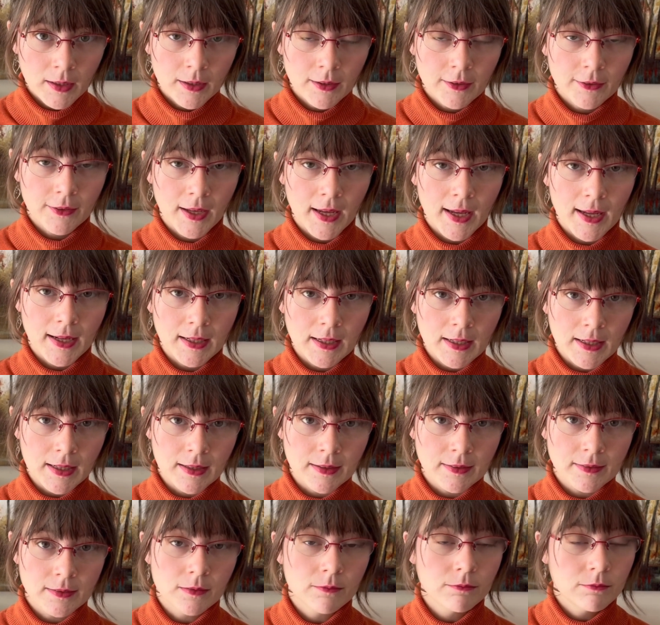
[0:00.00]
that
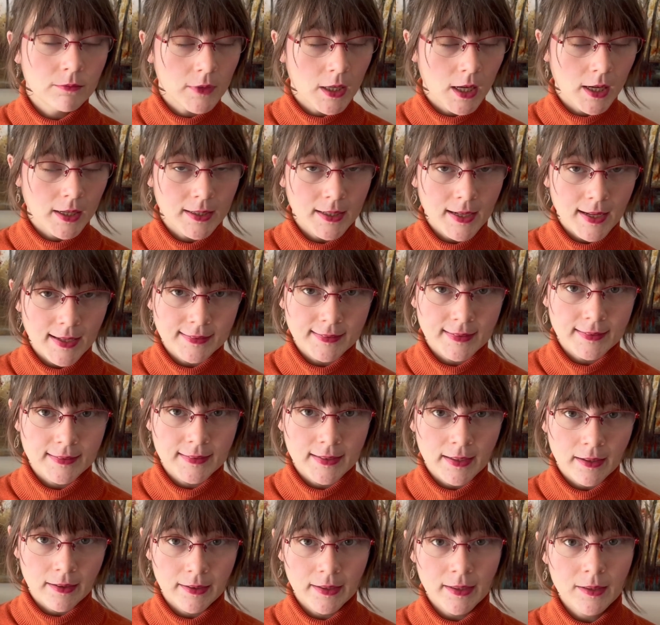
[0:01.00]
is not
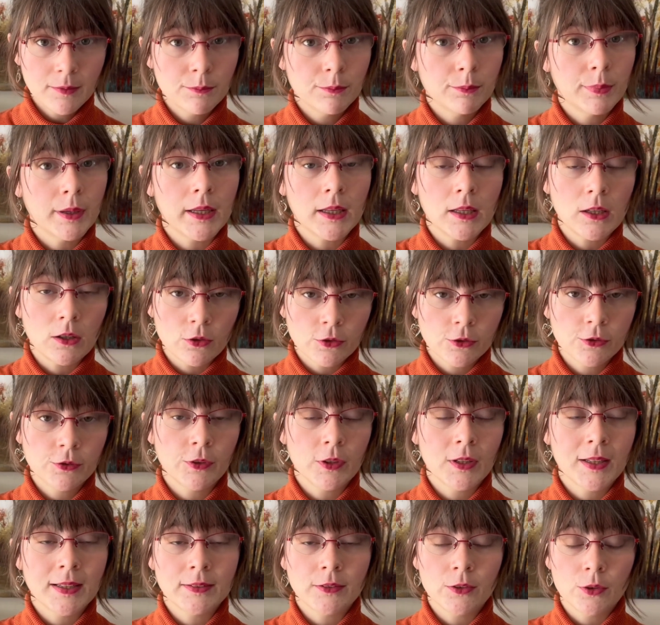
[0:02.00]
necessary but
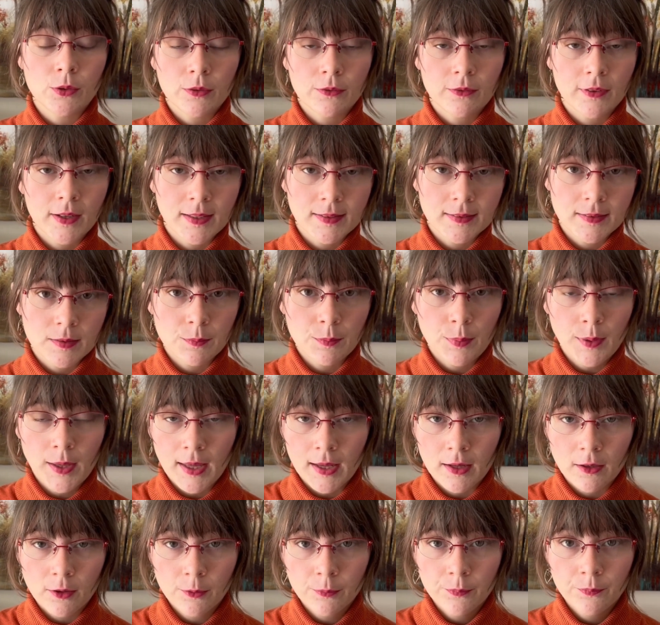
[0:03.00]
useful as you advance in
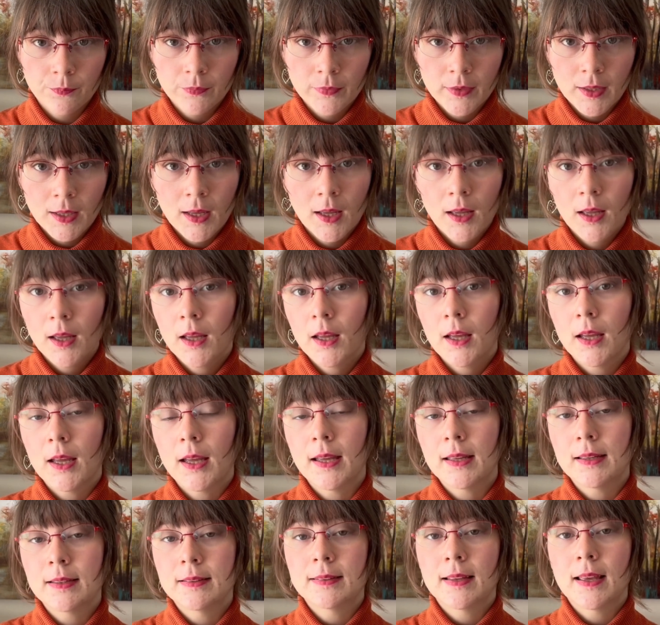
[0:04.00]
piano
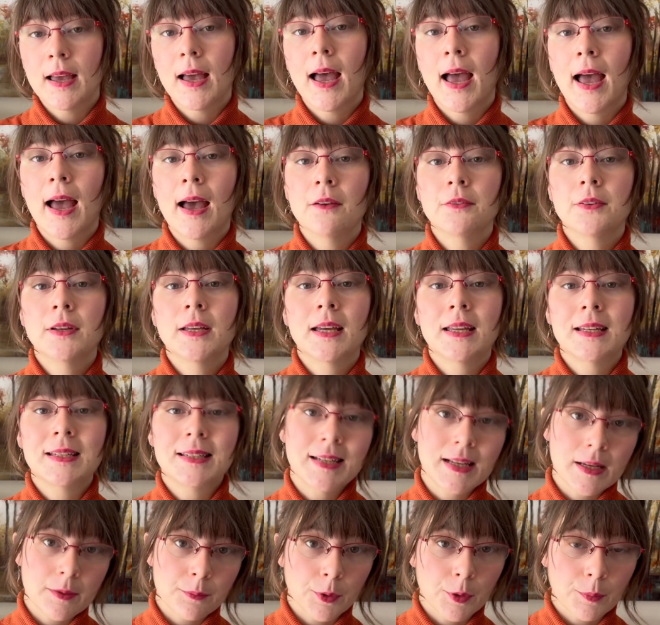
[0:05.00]
is having a
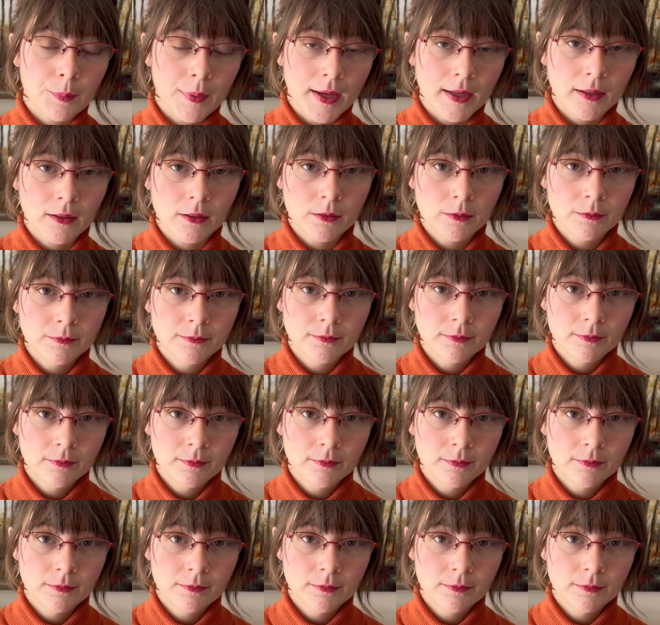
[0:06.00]
damper pedal.